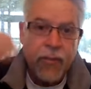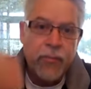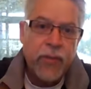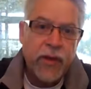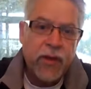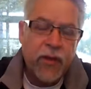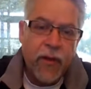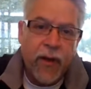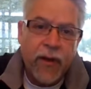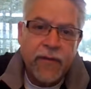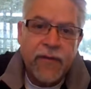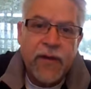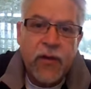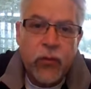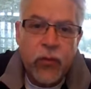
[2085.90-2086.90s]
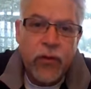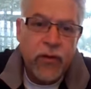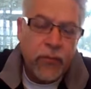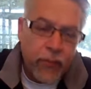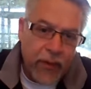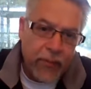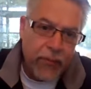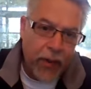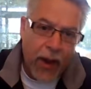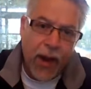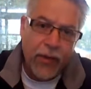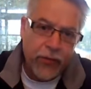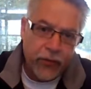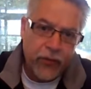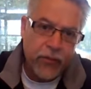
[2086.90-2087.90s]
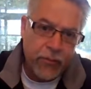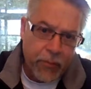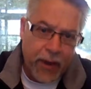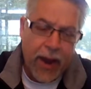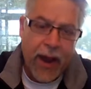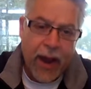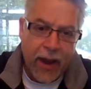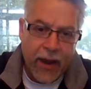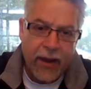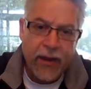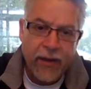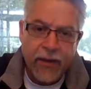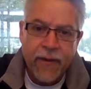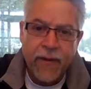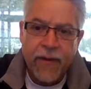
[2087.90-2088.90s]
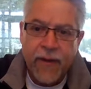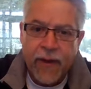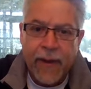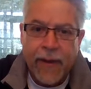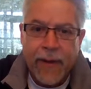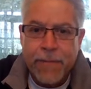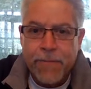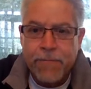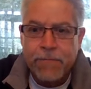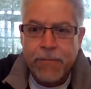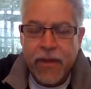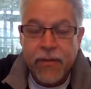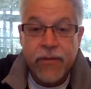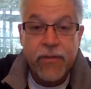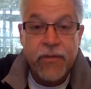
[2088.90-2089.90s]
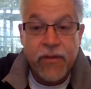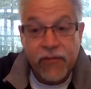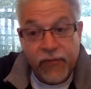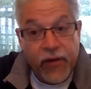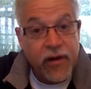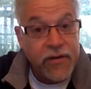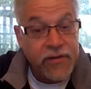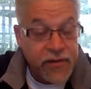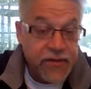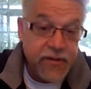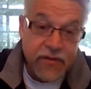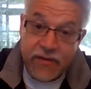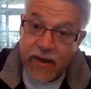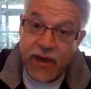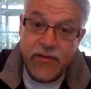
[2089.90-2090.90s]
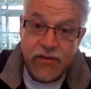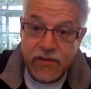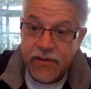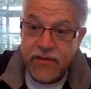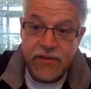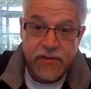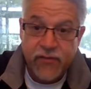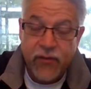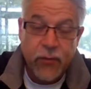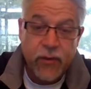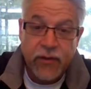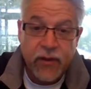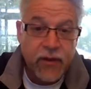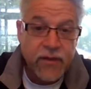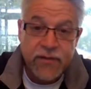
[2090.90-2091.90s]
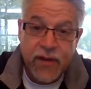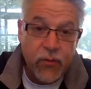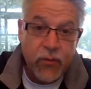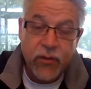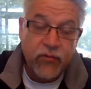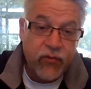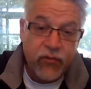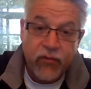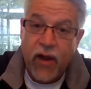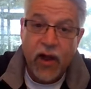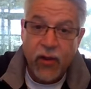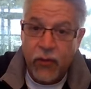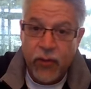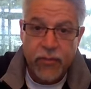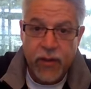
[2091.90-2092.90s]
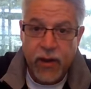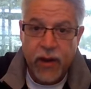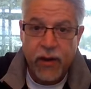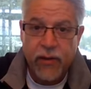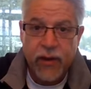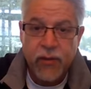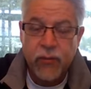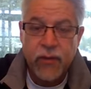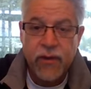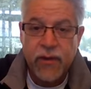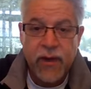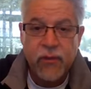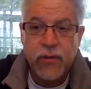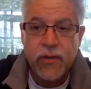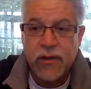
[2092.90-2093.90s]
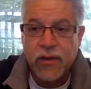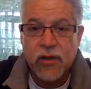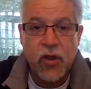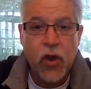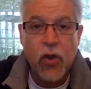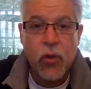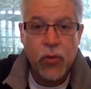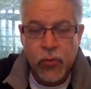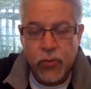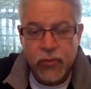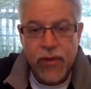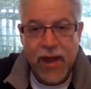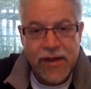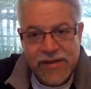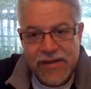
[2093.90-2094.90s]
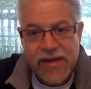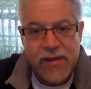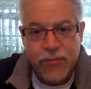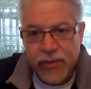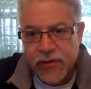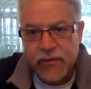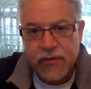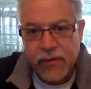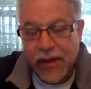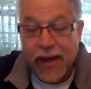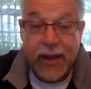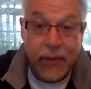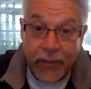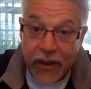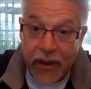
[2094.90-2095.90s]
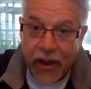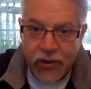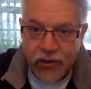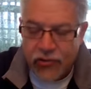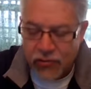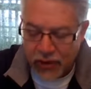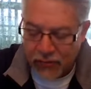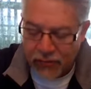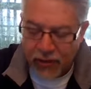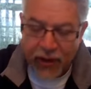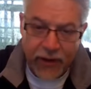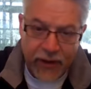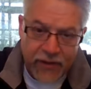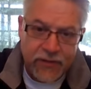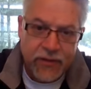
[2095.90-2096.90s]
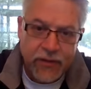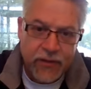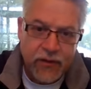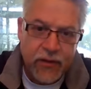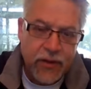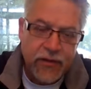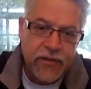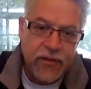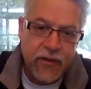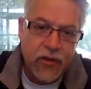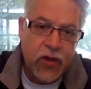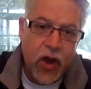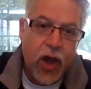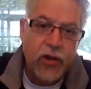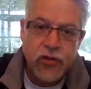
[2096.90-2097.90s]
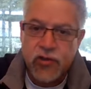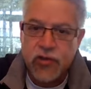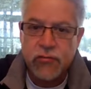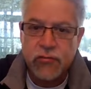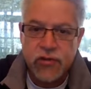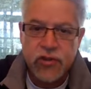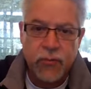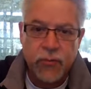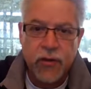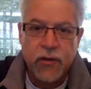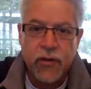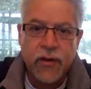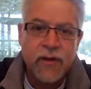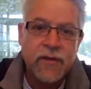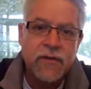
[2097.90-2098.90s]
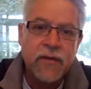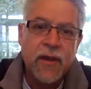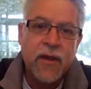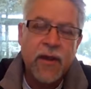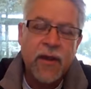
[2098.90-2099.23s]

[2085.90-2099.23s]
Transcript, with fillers: because he wouldn't be bothered by um, the Pharisees and Sadducees if he went there, because they wouldn't follow him there. They would they wouldn't go that deep into enemy country, right into the into the non-Jewish communities.